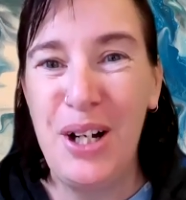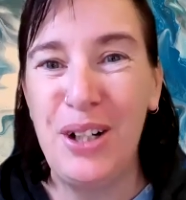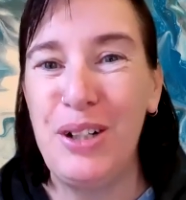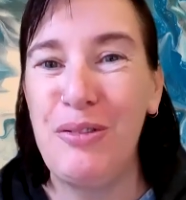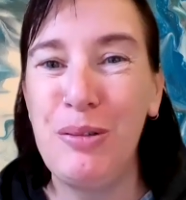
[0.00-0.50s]

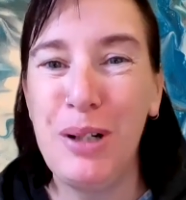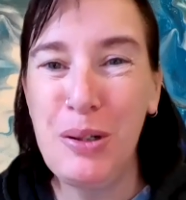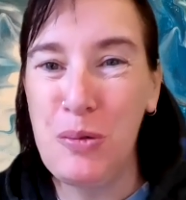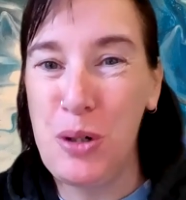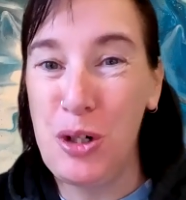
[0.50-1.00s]
Hi
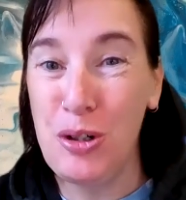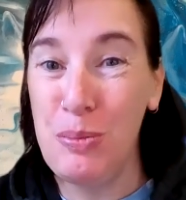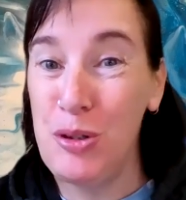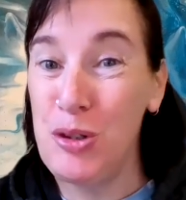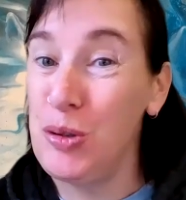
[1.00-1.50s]
everyone,
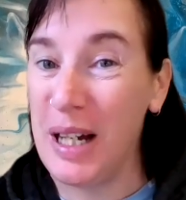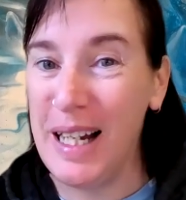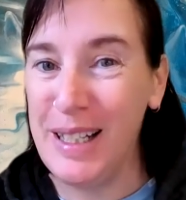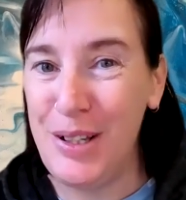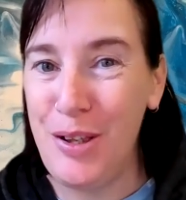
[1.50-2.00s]
welcome to
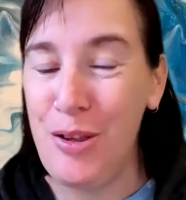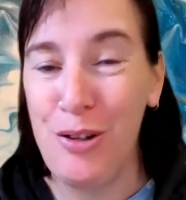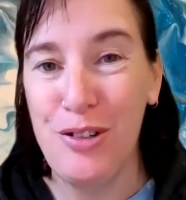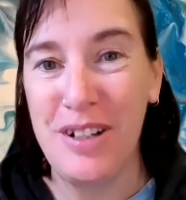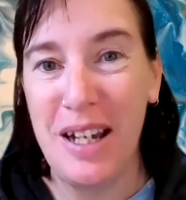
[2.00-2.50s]
Arty
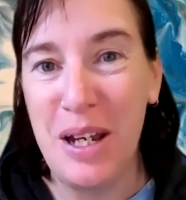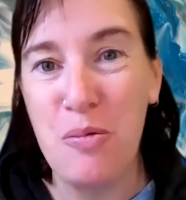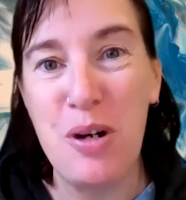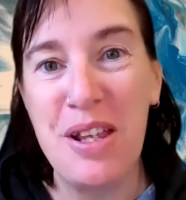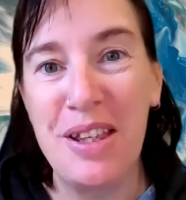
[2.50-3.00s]
Thursday
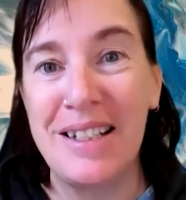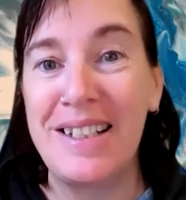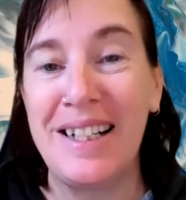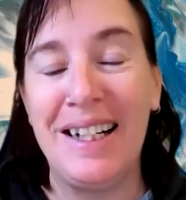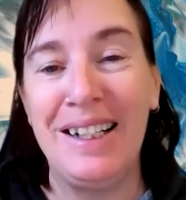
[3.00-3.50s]
with
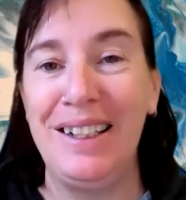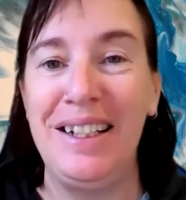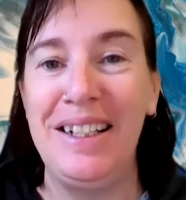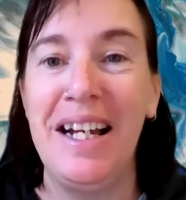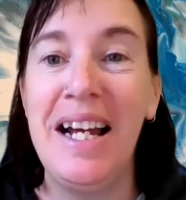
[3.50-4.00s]

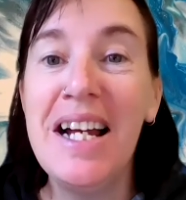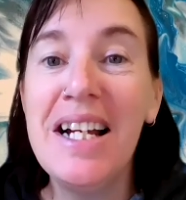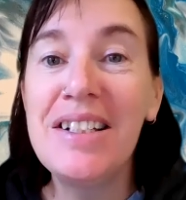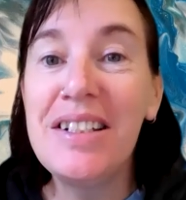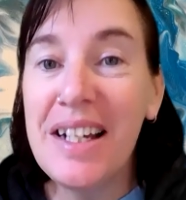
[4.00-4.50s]
Darleen.
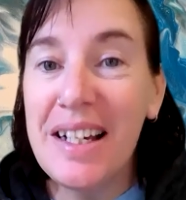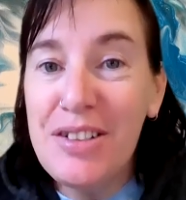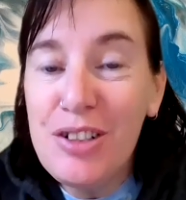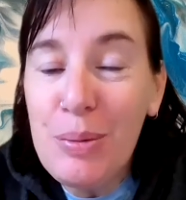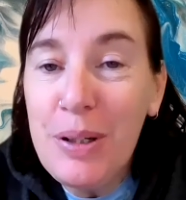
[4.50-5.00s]

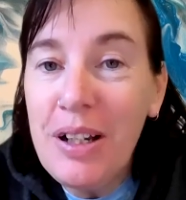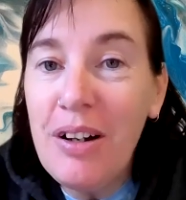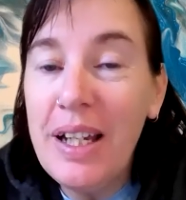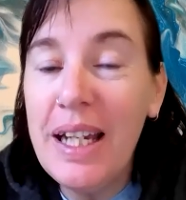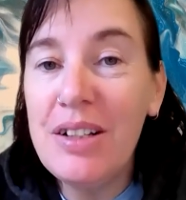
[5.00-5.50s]
Today's topic,
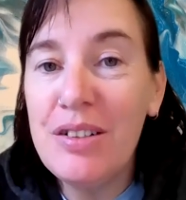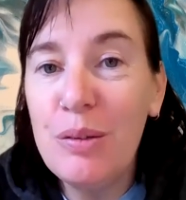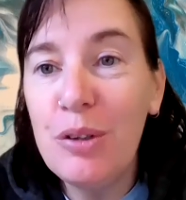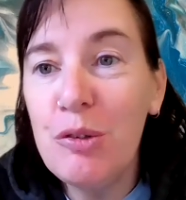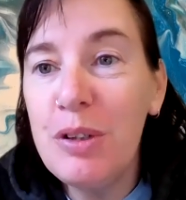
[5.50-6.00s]
I actually
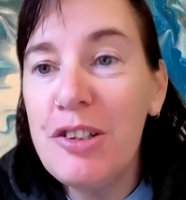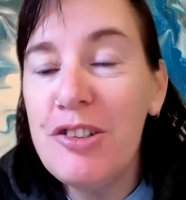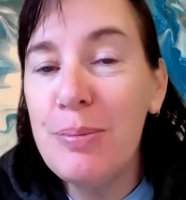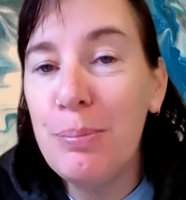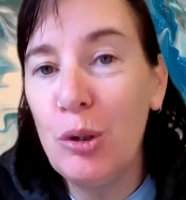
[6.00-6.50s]
want to
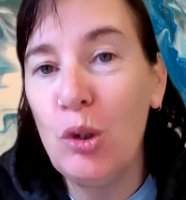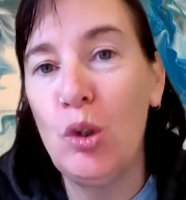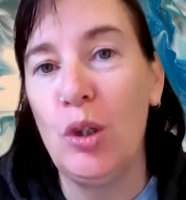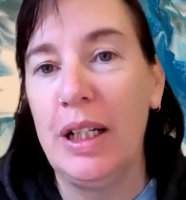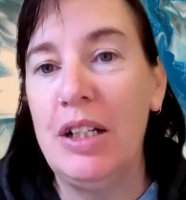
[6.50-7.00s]

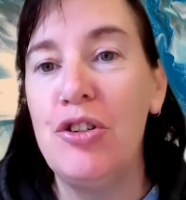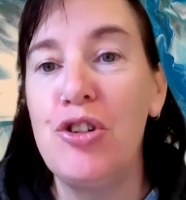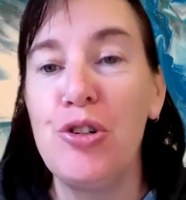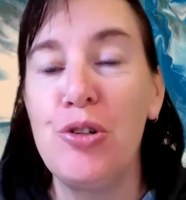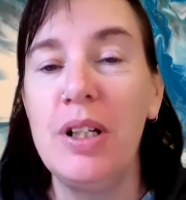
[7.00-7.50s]
explore
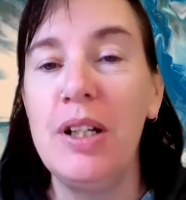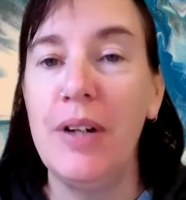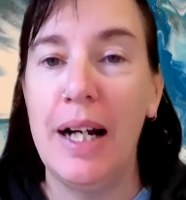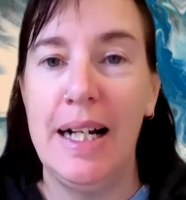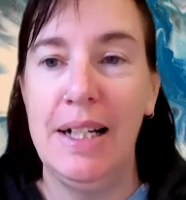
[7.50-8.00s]
intuitive
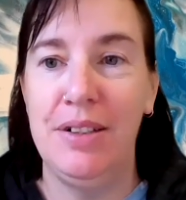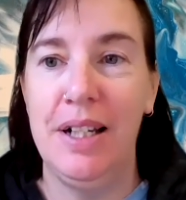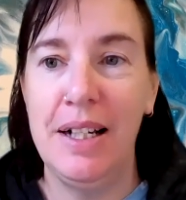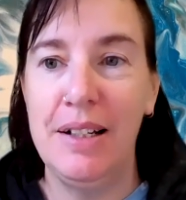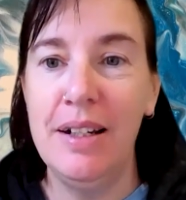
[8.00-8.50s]
art
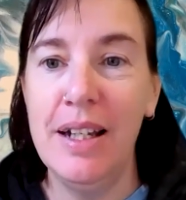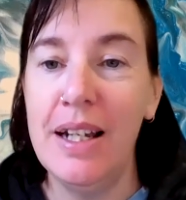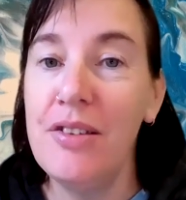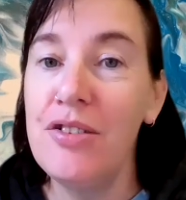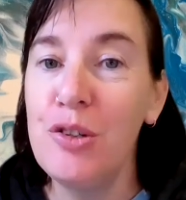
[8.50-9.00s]

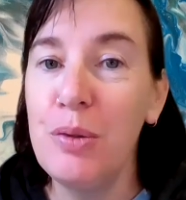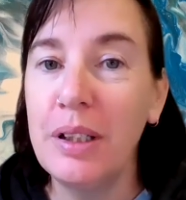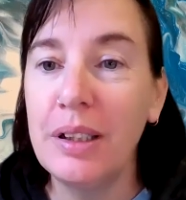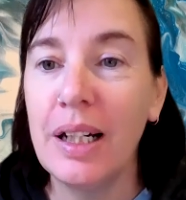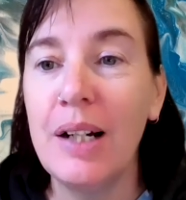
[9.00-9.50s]
techniques to
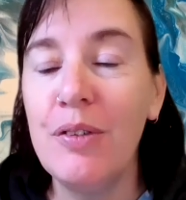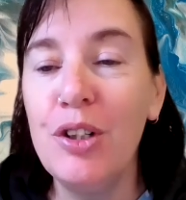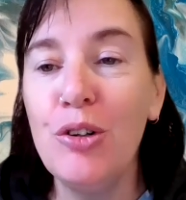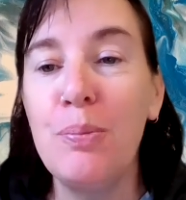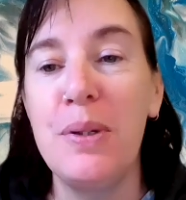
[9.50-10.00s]
uncover
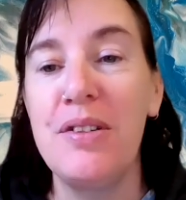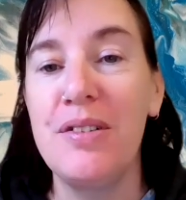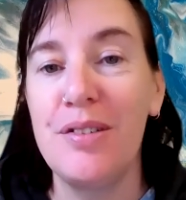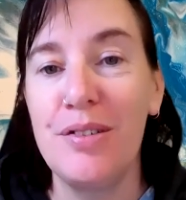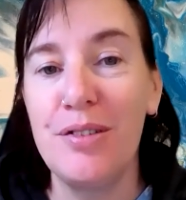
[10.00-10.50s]
your
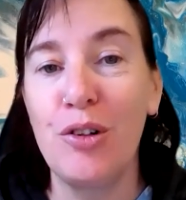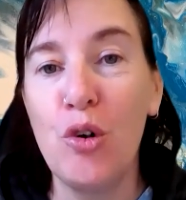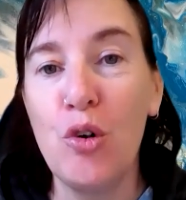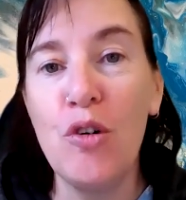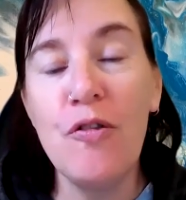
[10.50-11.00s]
business's
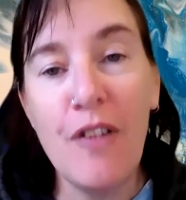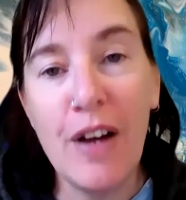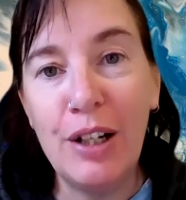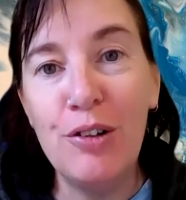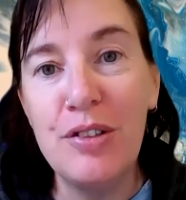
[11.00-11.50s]
core
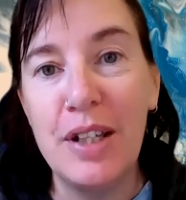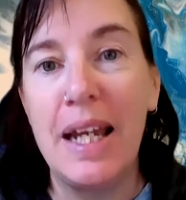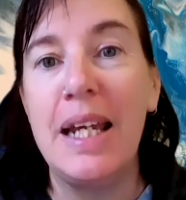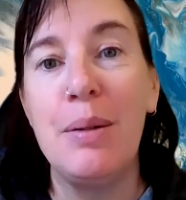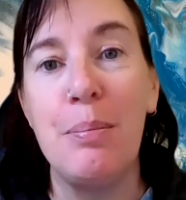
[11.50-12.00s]
values
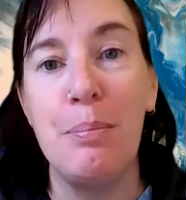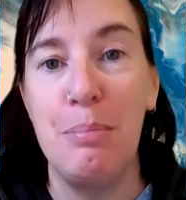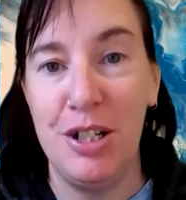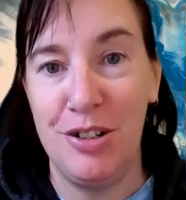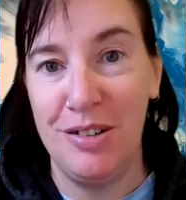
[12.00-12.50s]
and
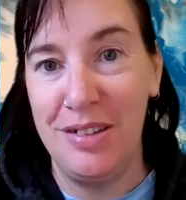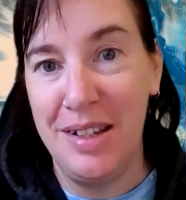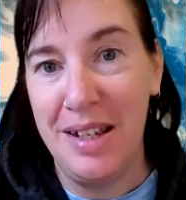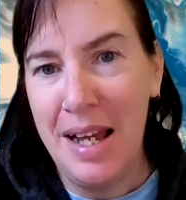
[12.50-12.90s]
missions.